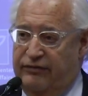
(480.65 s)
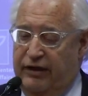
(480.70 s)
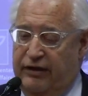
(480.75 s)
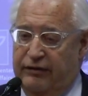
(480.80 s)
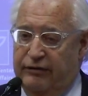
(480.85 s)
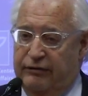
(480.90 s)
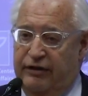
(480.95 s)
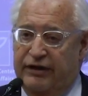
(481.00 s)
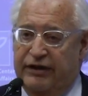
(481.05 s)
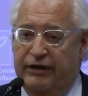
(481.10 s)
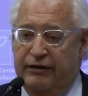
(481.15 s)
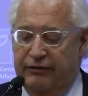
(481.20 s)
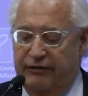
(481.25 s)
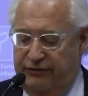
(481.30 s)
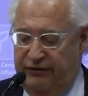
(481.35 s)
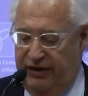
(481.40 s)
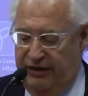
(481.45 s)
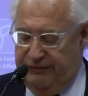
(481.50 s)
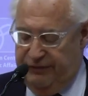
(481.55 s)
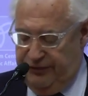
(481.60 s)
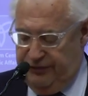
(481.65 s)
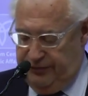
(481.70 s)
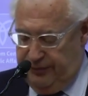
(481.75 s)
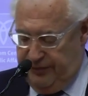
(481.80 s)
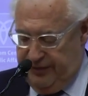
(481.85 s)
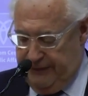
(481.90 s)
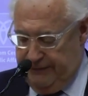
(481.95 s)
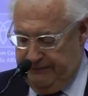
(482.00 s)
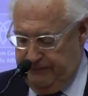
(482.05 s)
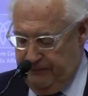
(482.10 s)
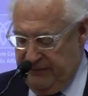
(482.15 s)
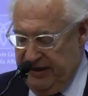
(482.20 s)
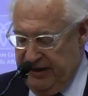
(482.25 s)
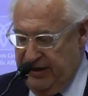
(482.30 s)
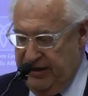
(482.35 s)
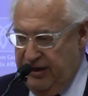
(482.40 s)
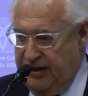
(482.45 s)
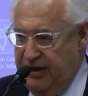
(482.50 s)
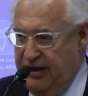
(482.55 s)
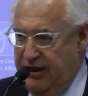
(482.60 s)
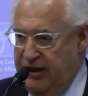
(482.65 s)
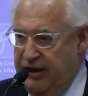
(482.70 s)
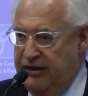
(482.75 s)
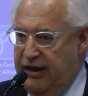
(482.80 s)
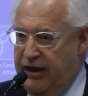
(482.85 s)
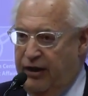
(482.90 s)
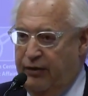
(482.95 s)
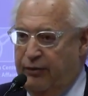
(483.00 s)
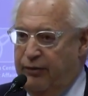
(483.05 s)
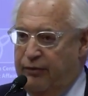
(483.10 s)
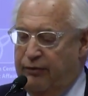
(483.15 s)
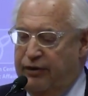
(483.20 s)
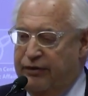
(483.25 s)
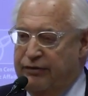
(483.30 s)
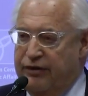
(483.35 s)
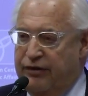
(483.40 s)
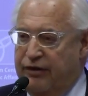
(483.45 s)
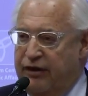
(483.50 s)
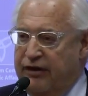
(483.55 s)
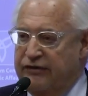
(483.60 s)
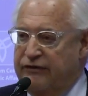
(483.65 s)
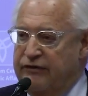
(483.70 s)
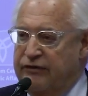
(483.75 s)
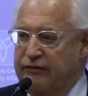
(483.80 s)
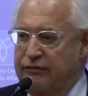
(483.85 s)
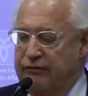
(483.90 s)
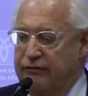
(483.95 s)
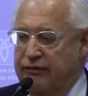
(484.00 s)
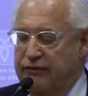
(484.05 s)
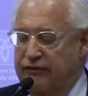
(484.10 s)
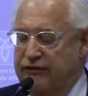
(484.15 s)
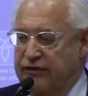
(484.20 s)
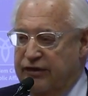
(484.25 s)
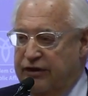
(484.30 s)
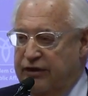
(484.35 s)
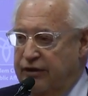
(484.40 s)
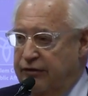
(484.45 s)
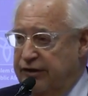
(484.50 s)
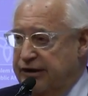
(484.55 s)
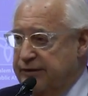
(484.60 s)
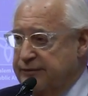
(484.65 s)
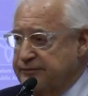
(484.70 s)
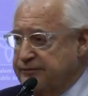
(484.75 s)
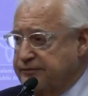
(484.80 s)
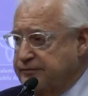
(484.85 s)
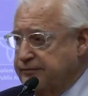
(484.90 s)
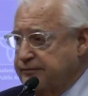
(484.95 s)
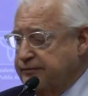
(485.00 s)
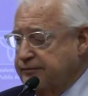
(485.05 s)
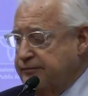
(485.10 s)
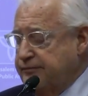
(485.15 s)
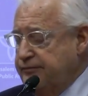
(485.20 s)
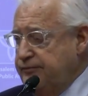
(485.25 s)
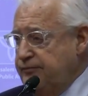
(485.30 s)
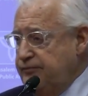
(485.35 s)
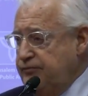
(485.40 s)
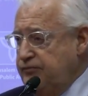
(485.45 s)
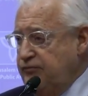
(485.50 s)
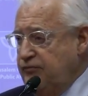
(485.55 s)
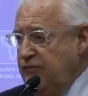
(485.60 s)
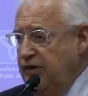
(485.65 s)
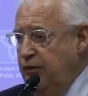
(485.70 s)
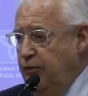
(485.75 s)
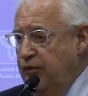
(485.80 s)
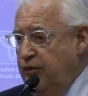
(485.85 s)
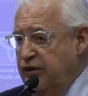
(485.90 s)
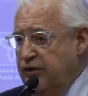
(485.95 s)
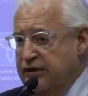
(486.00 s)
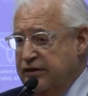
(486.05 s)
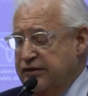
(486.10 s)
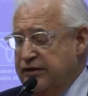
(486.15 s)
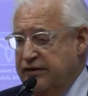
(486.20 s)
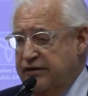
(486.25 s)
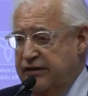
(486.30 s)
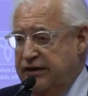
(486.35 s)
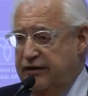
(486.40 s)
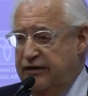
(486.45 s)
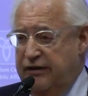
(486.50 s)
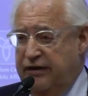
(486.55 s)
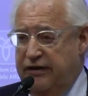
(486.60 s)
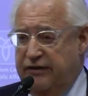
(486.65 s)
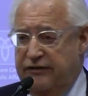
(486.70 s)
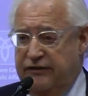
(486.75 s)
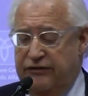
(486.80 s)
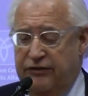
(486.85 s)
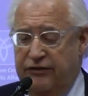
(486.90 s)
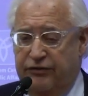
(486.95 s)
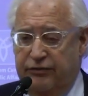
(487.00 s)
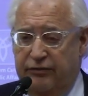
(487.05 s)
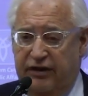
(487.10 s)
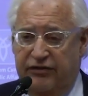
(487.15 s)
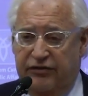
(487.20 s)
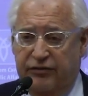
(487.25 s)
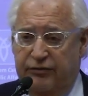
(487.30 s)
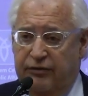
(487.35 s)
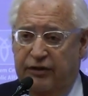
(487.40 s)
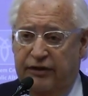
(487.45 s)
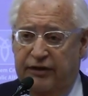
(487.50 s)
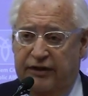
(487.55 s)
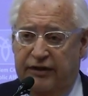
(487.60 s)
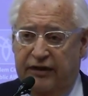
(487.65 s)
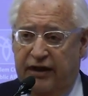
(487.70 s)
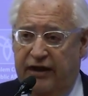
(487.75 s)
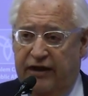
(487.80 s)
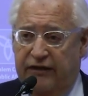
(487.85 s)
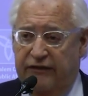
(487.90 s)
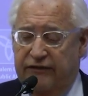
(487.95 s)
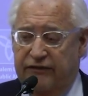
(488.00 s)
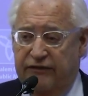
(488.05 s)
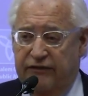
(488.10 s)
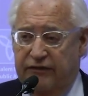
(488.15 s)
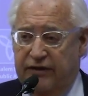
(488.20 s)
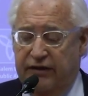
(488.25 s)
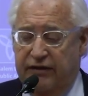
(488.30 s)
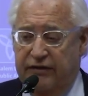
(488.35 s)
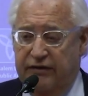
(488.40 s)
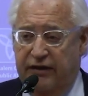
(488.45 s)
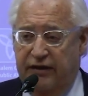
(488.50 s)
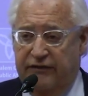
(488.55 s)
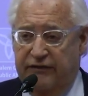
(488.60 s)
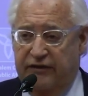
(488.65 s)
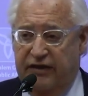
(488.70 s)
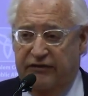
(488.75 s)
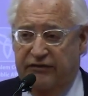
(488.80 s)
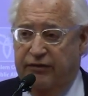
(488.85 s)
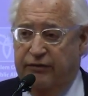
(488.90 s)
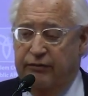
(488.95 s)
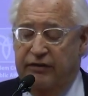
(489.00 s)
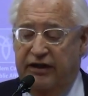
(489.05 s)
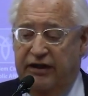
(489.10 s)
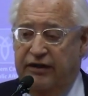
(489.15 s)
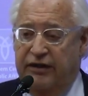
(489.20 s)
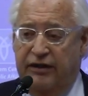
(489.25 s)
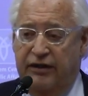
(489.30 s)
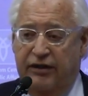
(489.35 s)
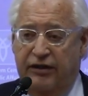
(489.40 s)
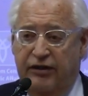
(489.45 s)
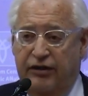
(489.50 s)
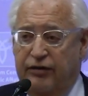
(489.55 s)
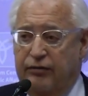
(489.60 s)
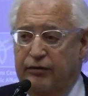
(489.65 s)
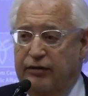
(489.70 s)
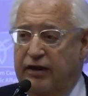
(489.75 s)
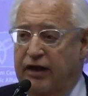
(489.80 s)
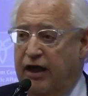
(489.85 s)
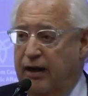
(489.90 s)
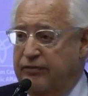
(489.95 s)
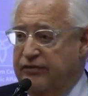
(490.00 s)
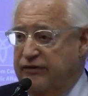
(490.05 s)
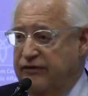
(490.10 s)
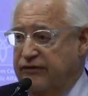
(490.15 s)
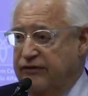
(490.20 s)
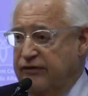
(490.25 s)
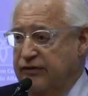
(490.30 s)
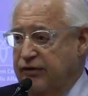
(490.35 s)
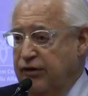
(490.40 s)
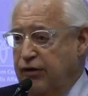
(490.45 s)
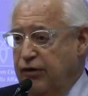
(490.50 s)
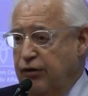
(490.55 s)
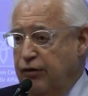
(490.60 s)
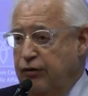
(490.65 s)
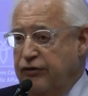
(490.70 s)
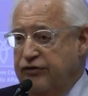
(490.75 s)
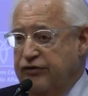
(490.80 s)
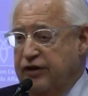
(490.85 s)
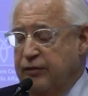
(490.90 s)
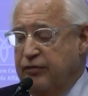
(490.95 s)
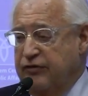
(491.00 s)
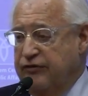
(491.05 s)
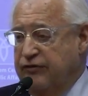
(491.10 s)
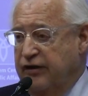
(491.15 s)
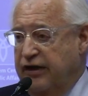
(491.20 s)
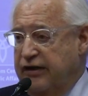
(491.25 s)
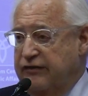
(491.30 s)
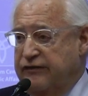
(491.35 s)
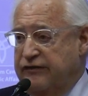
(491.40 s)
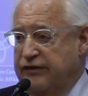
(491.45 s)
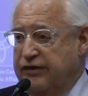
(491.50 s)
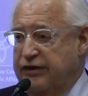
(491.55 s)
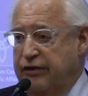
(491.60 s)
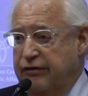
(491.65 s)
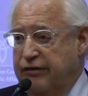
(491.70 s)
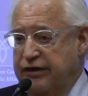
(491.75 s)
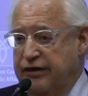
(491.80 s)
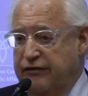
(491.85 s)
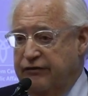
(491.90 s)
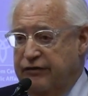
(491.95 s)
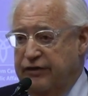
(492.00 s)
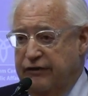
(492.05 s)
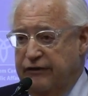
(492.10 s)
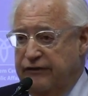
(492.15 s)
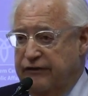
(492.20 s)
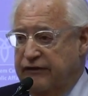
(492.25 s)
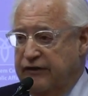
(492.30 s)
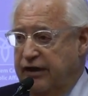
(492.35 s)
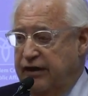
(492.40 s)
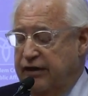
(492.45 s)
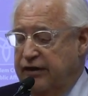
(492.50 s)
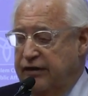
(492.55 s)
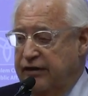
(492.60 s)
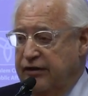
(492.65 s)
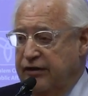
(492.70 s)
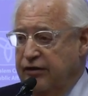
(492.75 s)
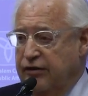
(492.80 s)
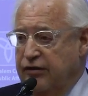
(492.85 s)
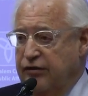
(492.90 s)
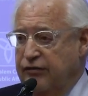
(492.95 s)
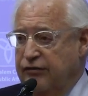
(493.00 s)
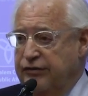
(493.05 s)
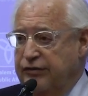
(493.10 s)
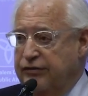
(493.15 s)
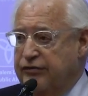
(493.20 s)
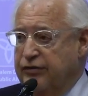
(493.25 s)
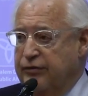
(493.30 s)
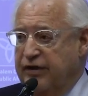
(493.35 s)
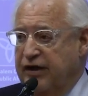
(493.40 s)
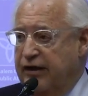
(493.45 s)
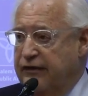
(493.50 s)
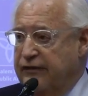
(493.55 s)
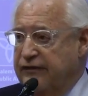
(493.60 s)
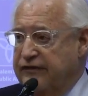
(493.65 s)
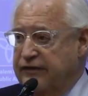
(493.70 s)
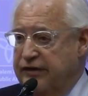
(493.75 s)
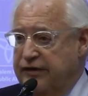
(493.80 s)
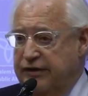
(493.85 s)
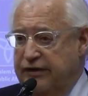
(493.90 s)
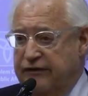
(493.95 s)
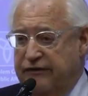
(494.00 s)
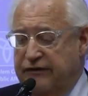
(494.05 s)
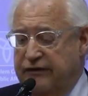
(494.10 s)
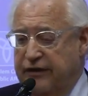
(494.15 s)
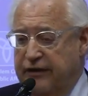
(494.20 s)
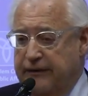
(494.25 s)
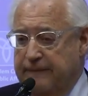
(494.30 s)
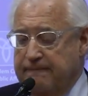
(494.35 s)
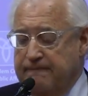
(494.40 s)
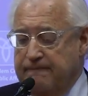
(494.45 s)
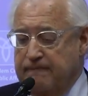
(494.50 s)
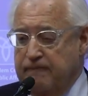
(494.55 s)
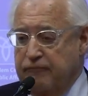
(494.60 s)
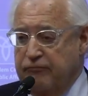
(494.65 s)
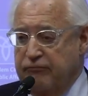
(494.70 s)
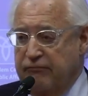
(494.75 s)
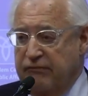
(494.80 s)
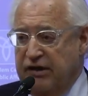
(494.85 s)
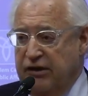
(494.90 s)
day, or a year or 5 years from now. Now, with regard to security, we looked at the situation really as three options. Who's going to provide security if there's a future Palestinian state?